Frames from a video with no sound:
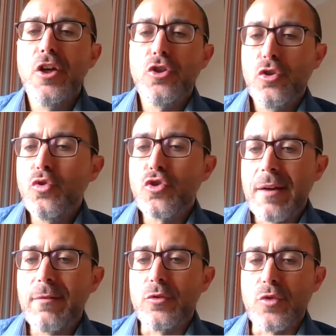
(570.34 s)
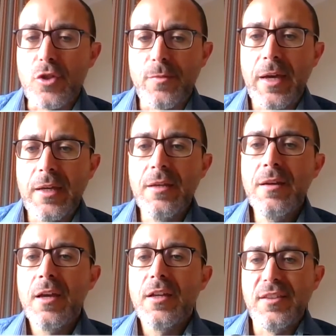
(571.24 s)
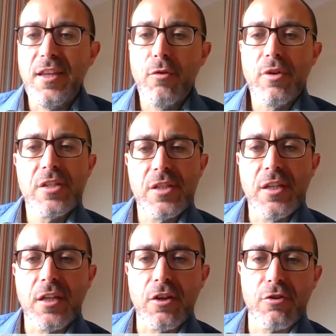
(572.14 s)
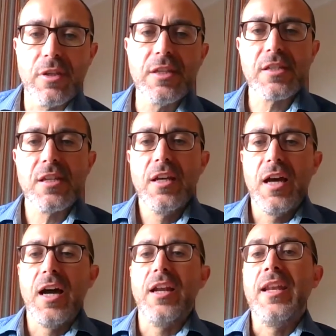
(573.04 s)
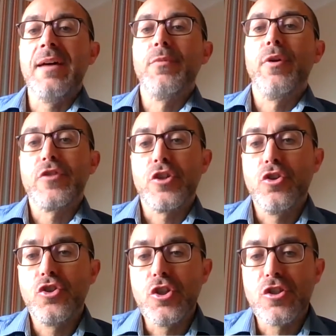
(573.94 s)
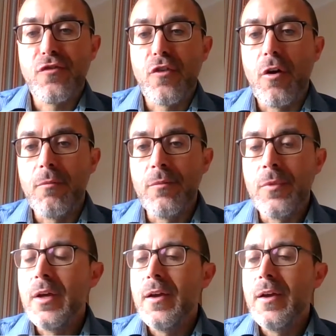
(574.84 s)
to travel to Spain, there is an increased number of searches from